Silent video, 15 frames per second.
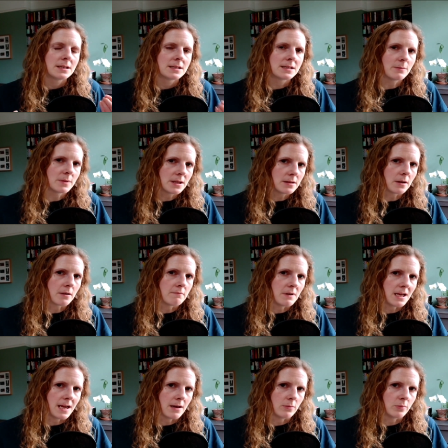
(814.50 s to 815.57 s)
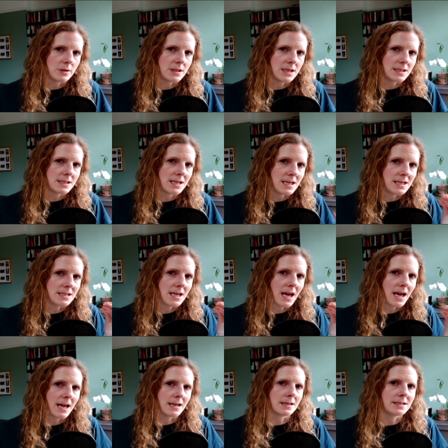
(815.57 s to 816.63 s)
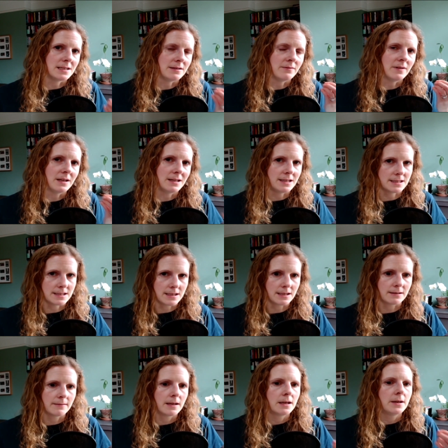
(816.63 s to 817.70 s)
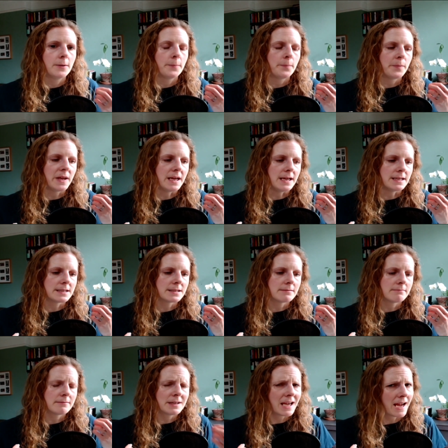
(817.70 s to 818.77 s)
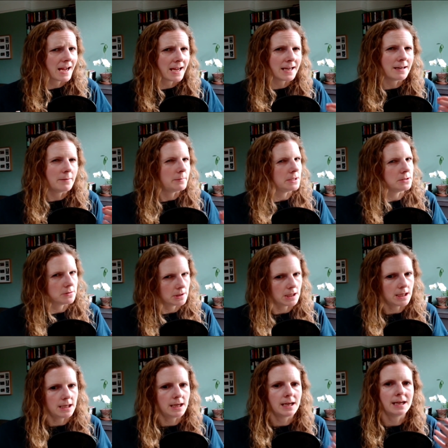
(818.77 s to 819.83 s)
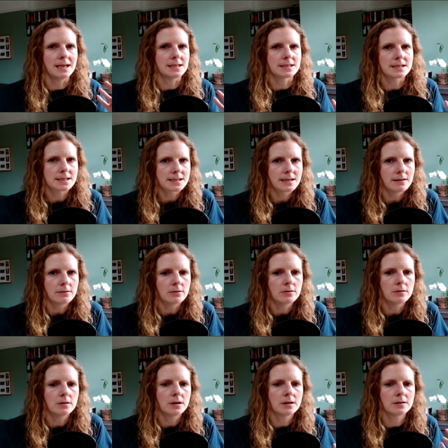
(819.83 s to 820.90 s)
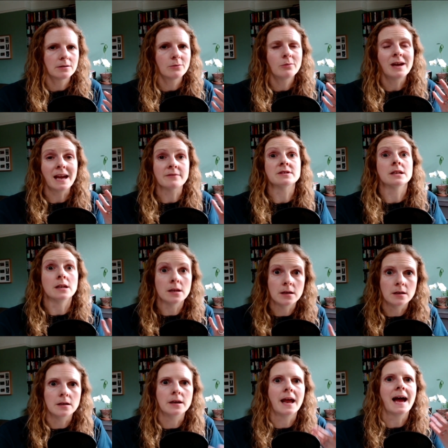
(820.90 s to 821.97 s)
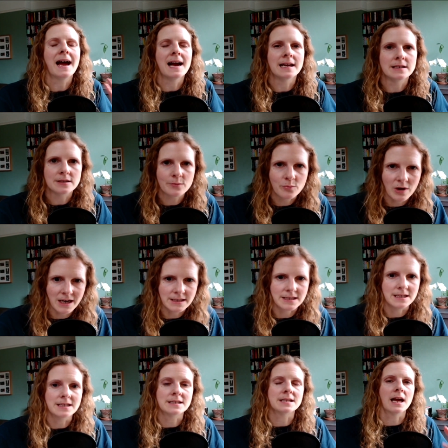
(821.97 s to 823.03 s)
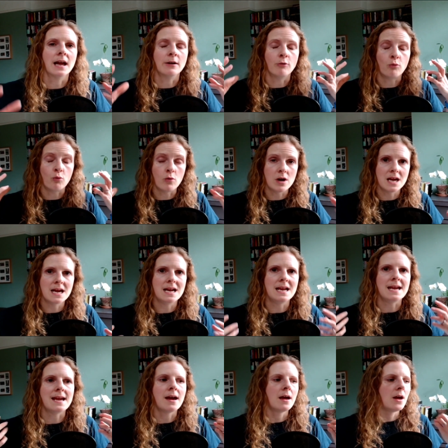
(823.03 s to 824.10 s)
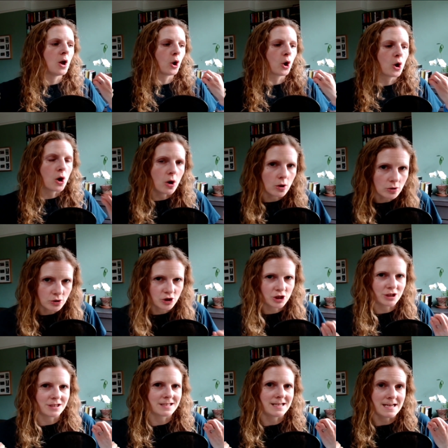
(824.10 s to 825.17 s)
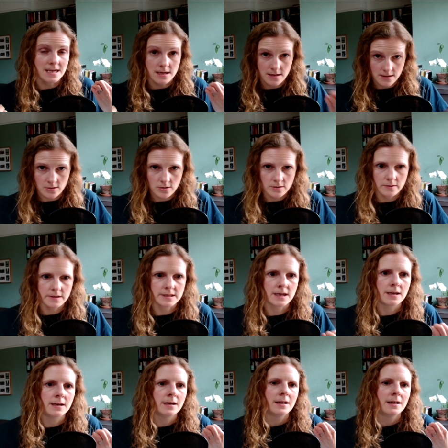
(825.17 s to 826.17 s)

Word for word: Something that can really help with this is active listening. It can be tricky. It's a skill we have to learn and practice and really consciously use.